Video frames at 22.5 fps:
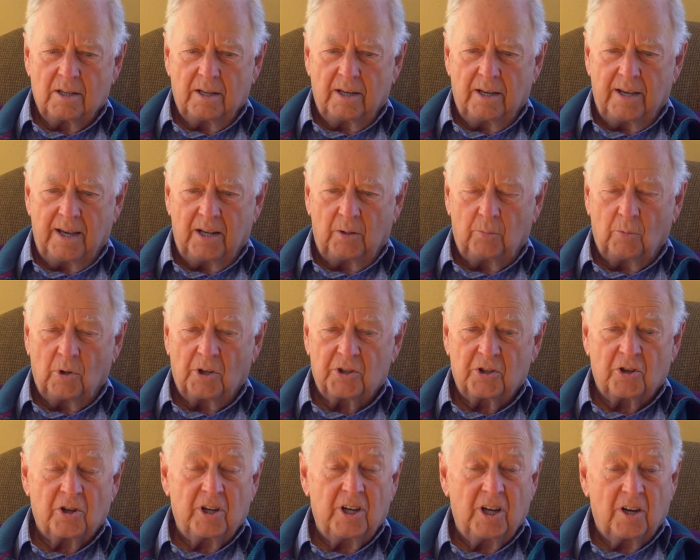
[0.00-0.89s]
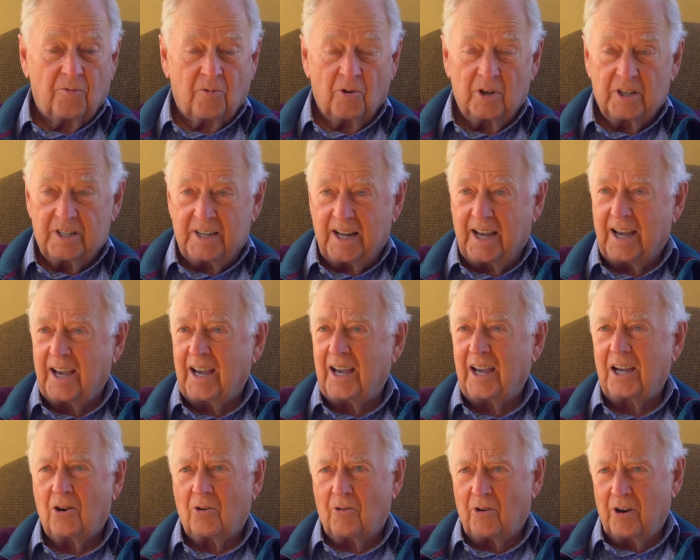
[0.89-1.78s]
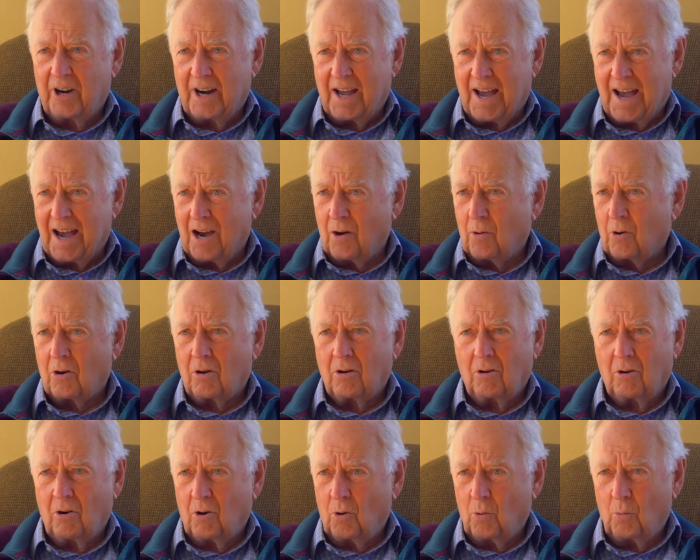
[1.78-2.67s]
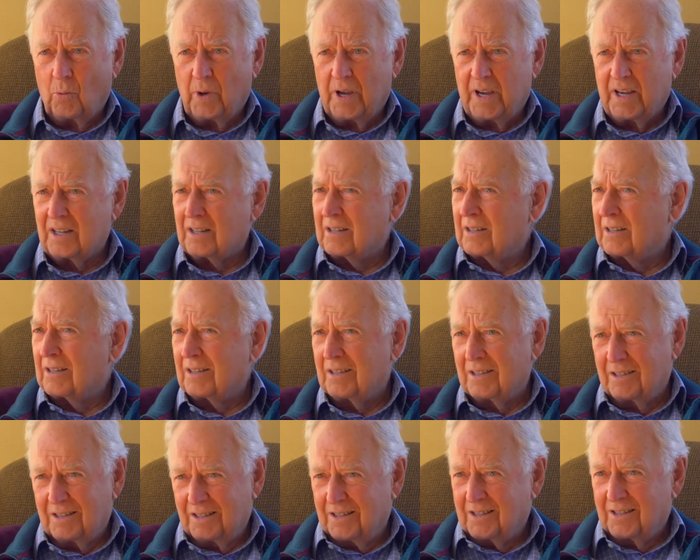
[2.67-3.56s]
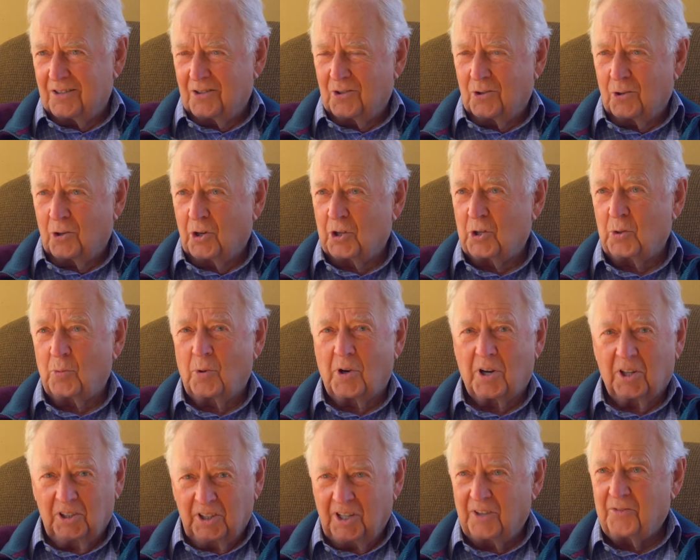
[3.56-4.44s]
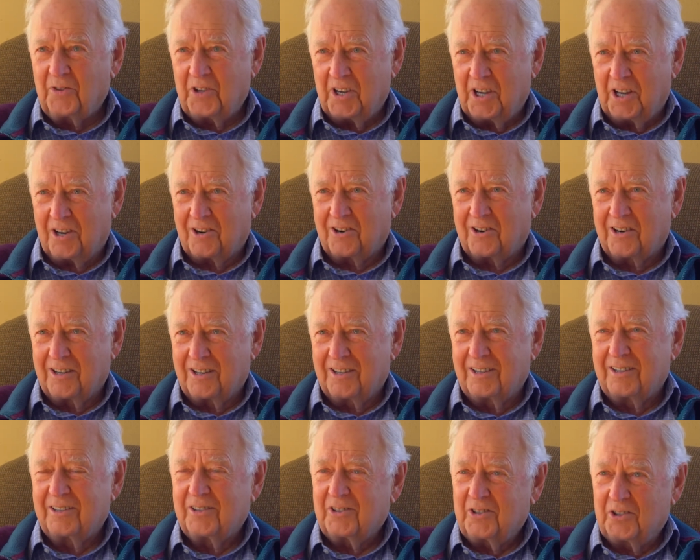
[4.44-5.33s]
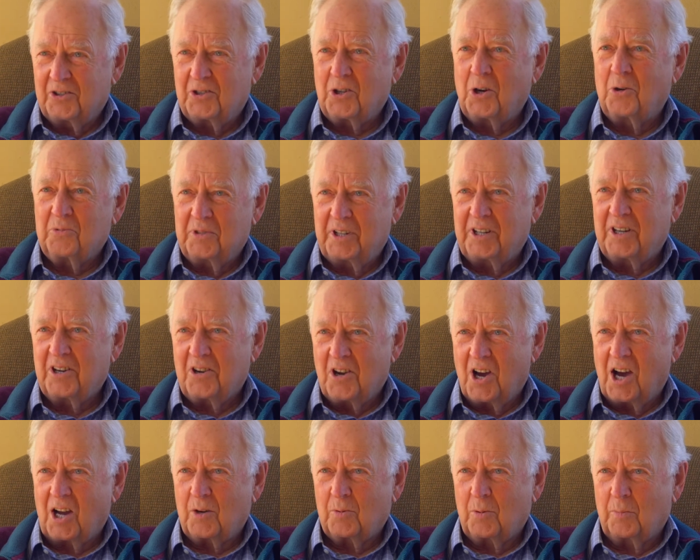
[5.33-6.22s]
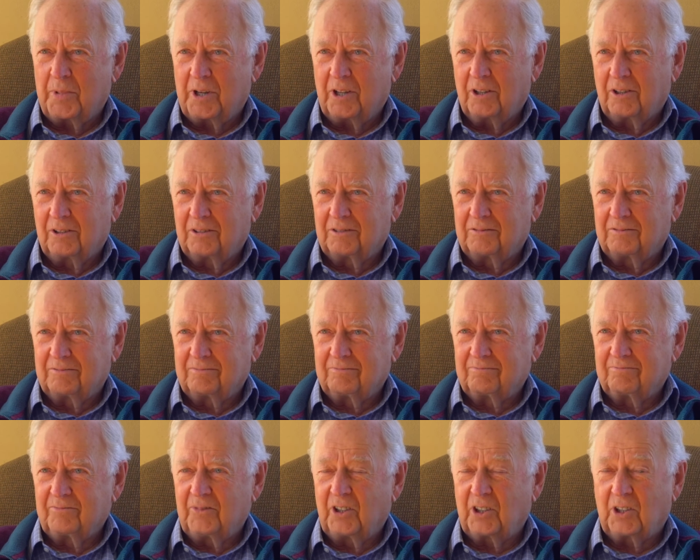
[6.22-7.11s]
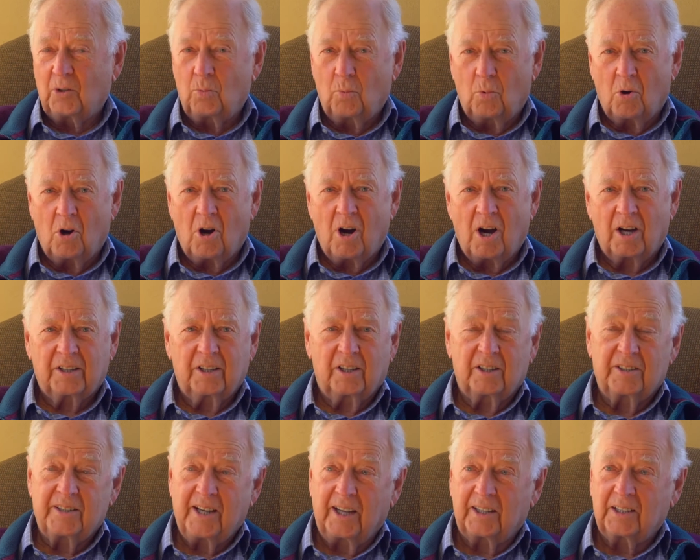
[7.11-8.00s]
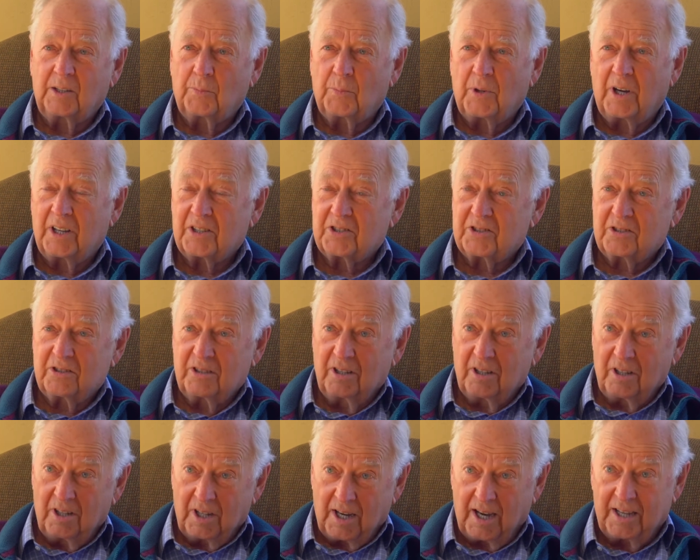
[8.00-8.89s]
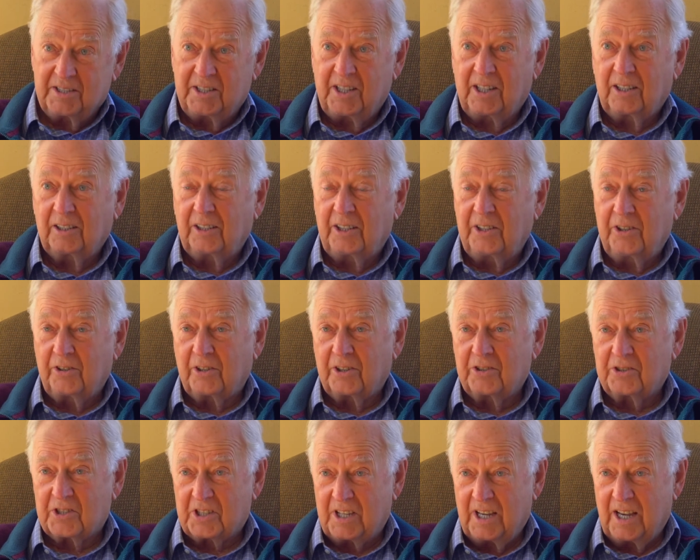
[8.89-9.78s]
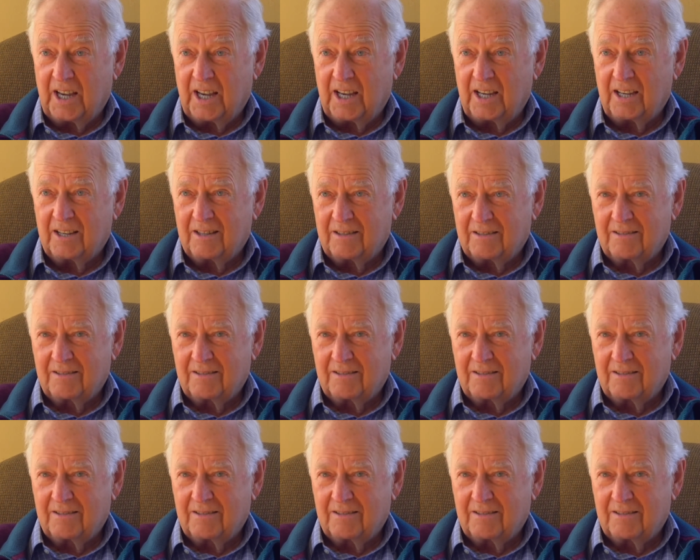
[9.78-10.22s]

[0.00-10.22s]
and whether you're here for a day or an hour or a week, or you want to live here, you don't need an automobile. You can walk, you can take the bus. Ideally, you can ski.